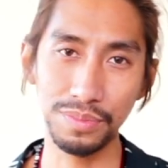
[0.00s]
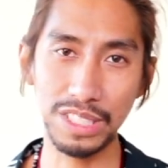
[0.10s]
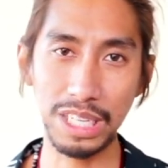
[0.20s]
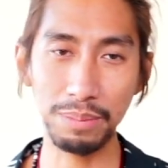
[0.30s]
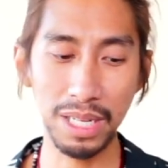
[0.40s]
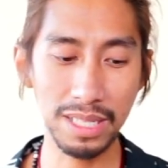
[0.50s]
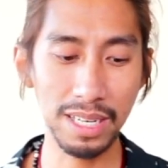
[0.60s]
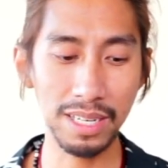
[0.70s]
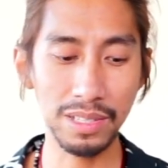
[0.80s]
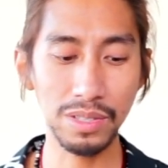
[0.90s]
Gemini
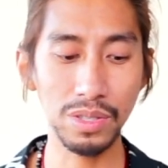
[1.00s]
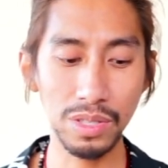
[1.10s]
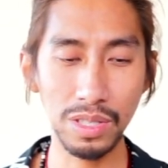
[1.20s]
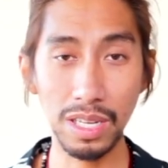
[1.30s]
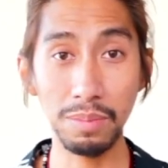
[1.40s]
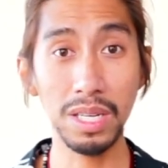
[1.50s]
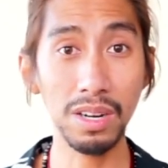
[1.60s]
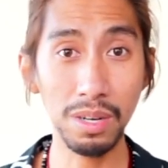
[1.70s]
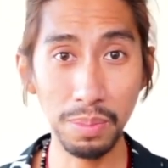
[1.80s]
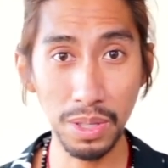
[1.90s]
can be
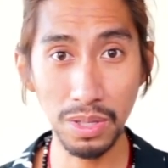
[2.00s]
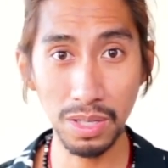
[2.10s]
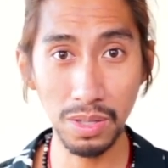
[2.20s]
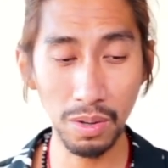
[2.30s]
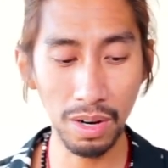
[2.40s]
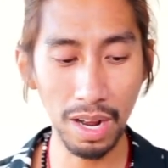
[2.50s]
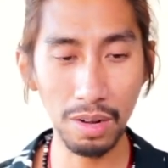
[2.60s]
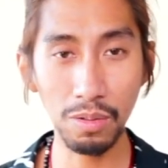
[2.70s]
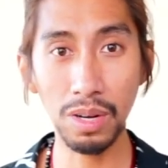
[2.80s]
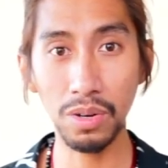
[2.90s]
younger person that you are
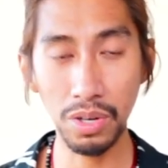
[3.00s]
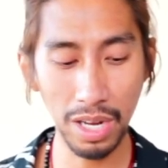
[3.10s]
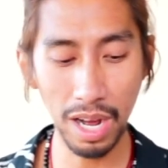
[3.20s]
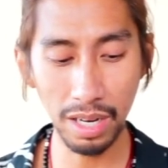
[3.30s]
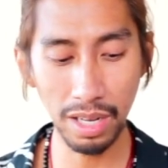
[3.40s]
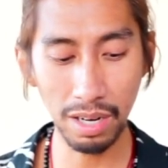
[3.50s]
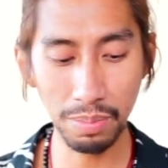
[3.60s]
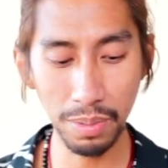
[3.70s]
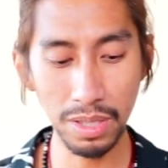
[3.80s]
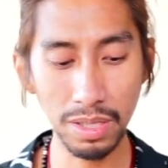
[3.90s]
Aqua or you're the
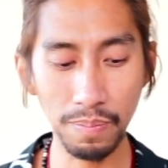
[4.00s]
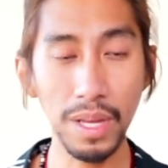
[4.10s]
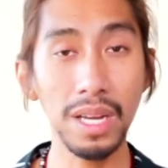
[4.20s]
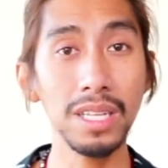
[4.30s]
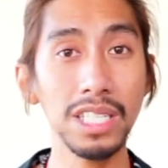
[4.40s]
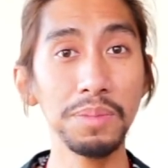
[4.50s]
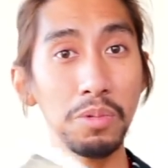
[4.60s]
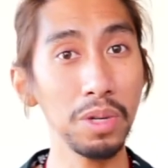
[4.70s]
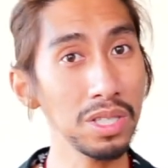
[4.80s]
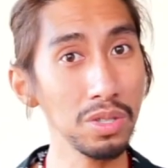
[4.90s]
younger person.
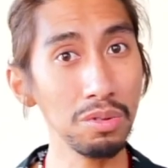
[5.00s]
Someone wants to